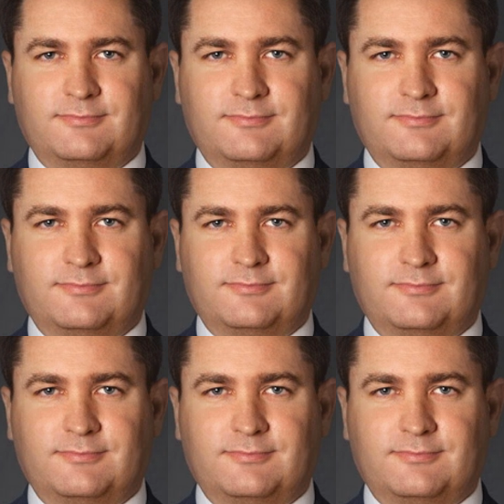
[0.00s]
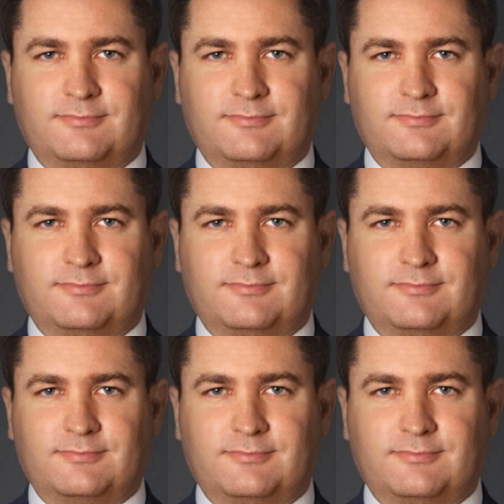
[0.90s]

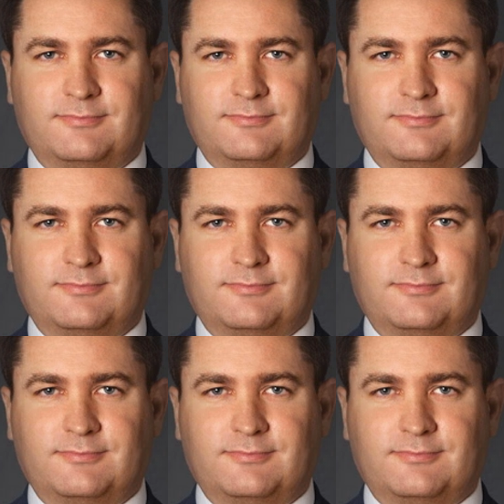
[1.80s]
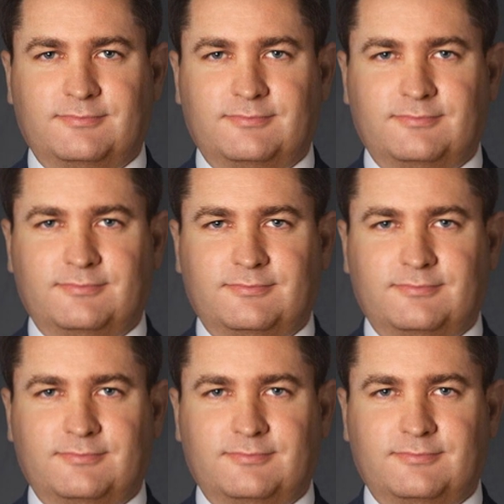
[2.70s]

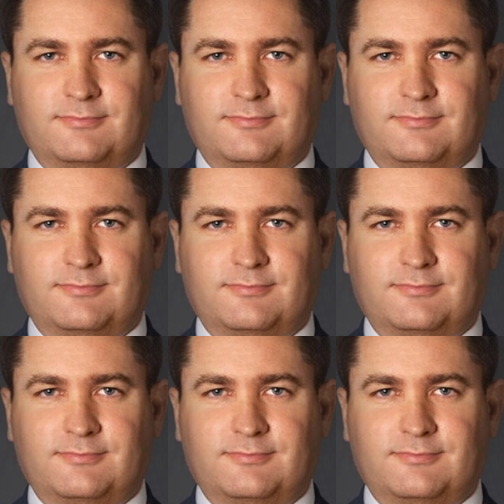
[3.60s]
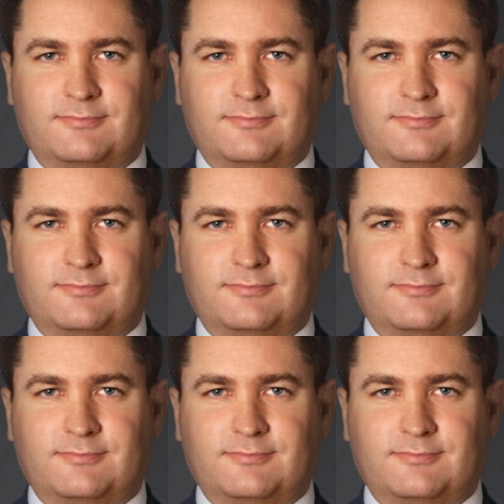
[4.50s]

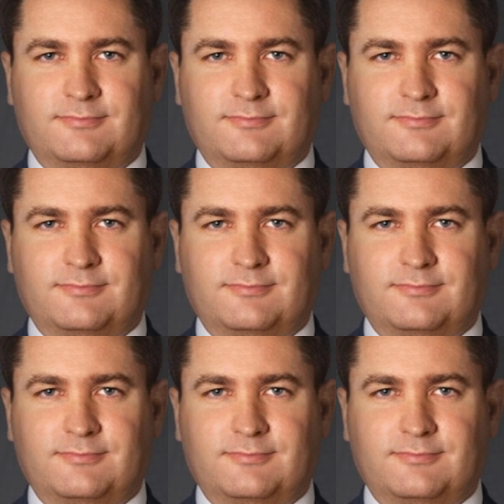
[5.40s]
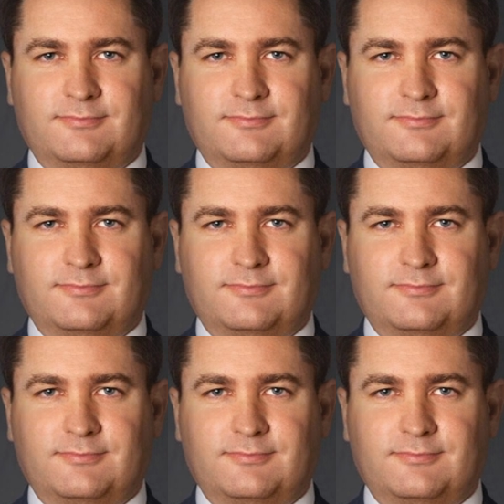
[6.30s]

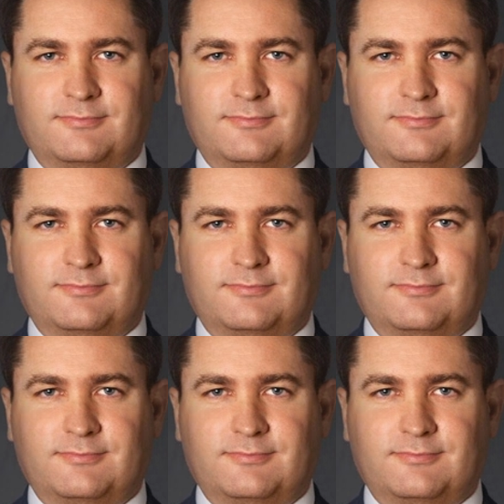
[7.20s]
[no speech]